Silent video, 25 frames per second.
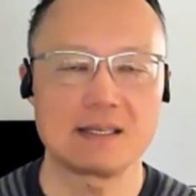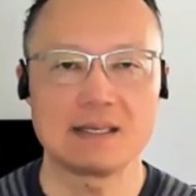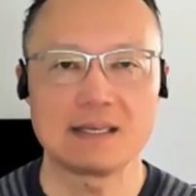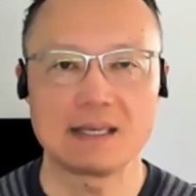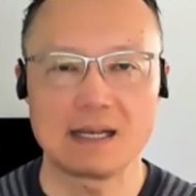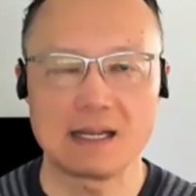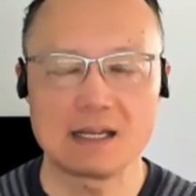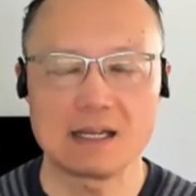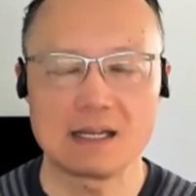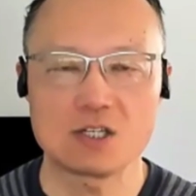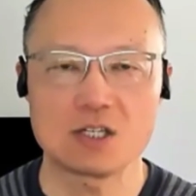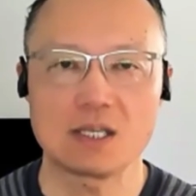you
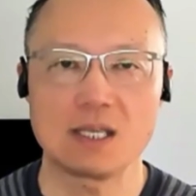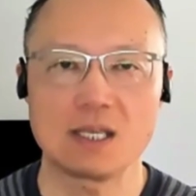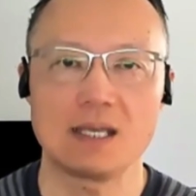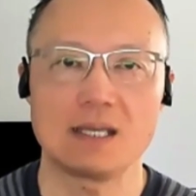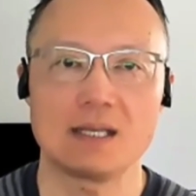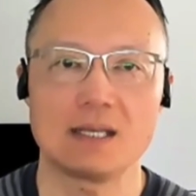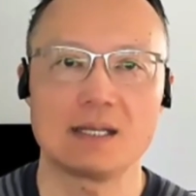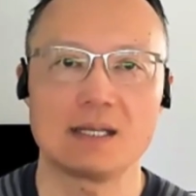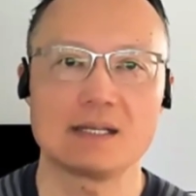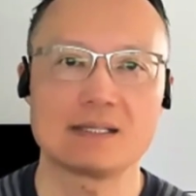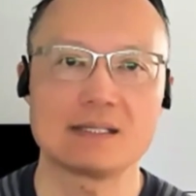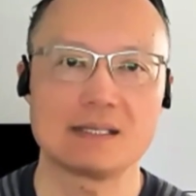get
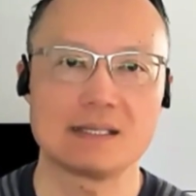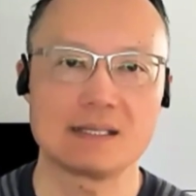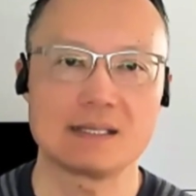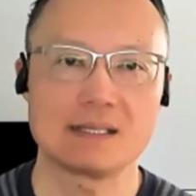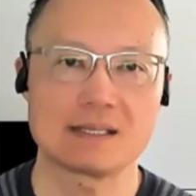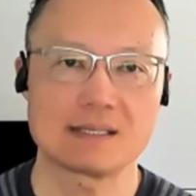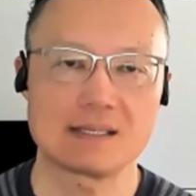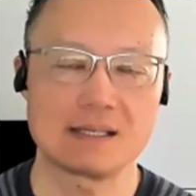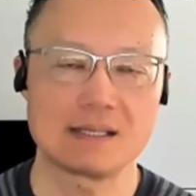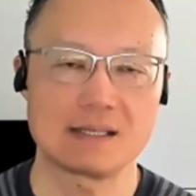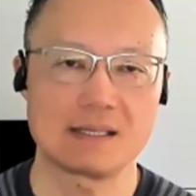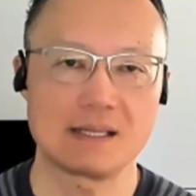educated, to the
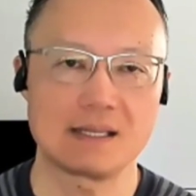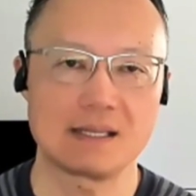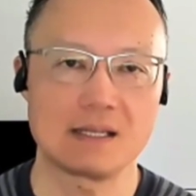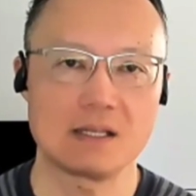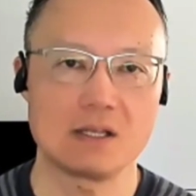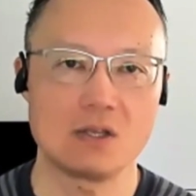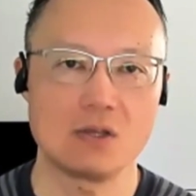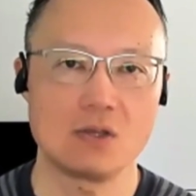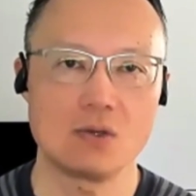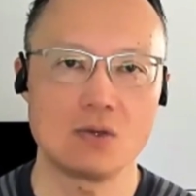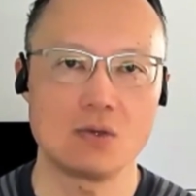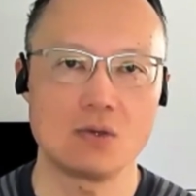extent
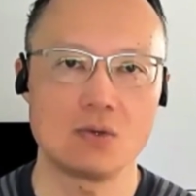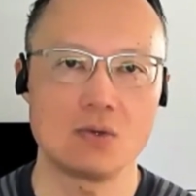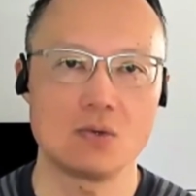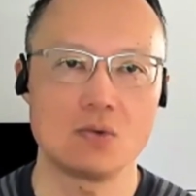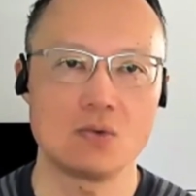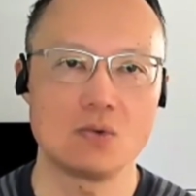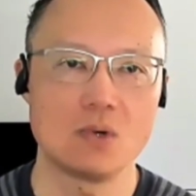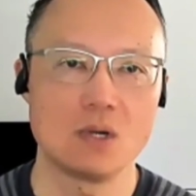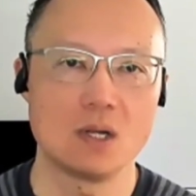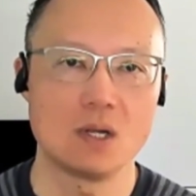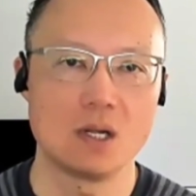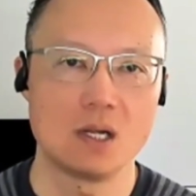that
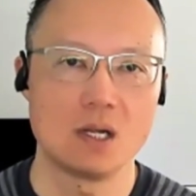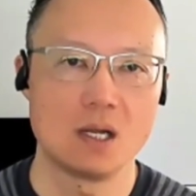you